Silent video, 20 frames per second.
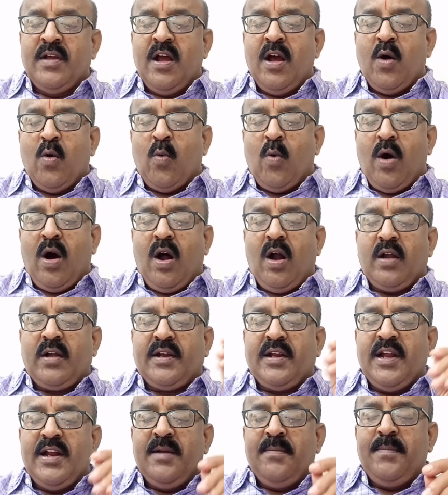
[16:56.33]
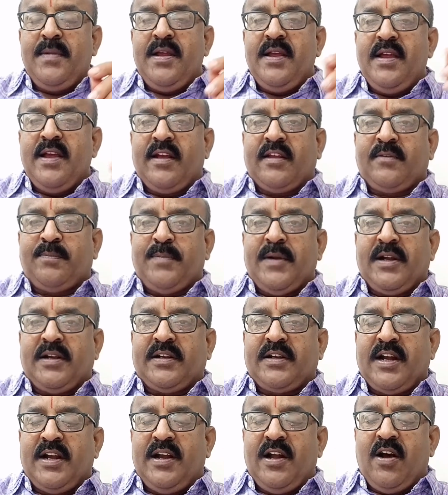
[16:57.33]
what can be
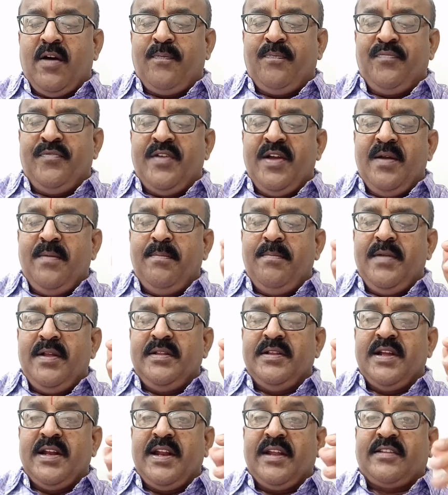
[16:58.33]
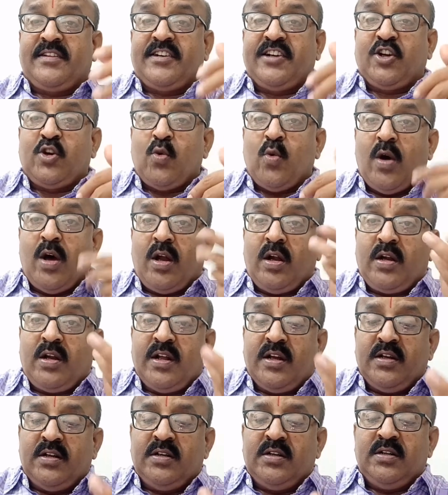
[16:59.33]
expected of them in the next
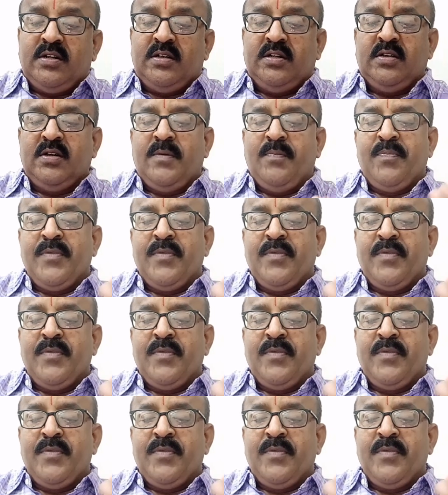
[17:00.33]
quarter.